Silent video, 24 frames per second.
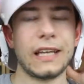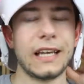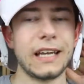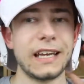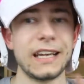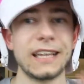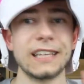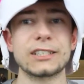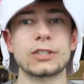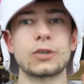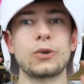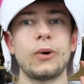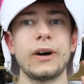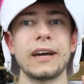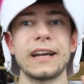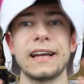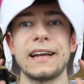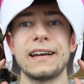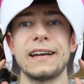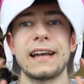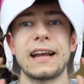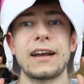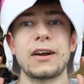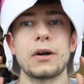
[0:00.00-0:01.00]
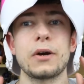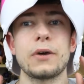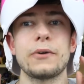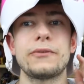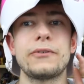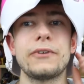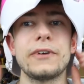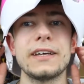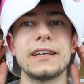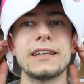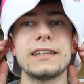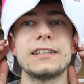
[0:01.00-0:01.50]
it is quite a narrow
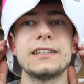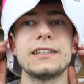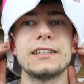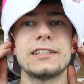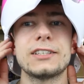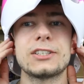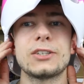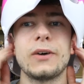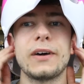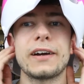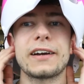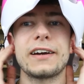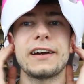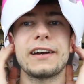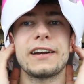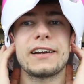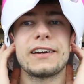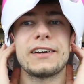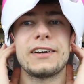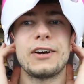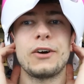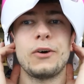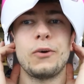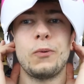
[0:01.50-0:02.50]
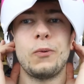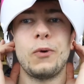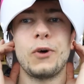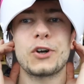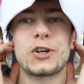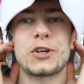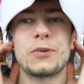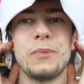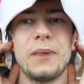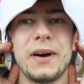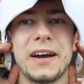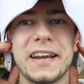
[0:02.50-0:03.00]
fit, so I gotta
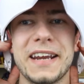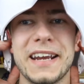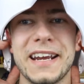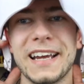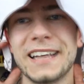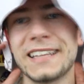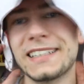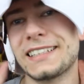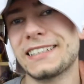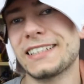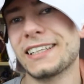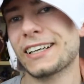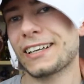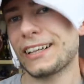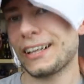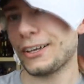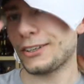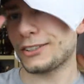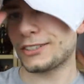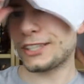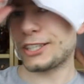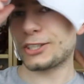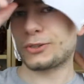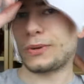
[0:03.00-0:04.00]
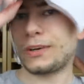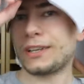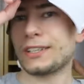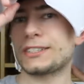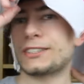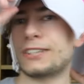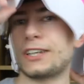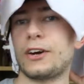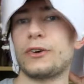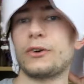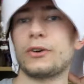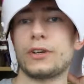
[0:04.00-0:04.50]
watch my ears as I close it as well.
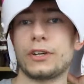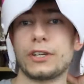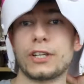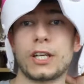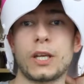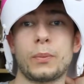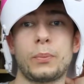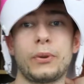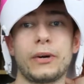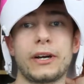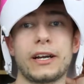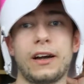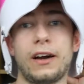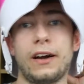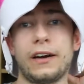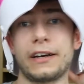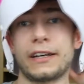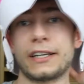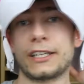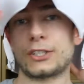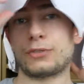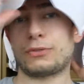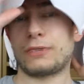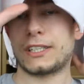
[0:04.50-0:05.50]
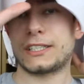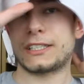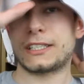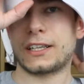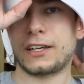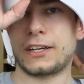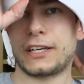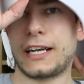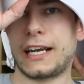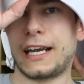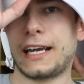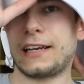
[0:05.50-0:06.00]
So you put it on and it's resting
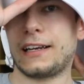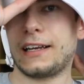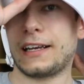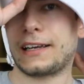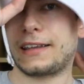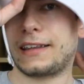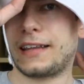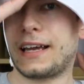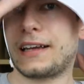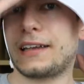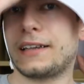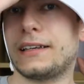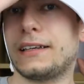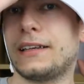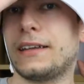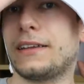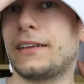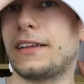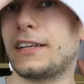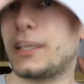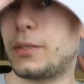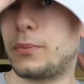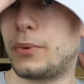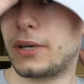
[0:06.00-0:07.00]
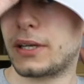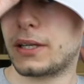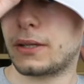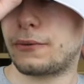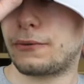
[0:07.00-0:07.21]
on your head like that. Then you bring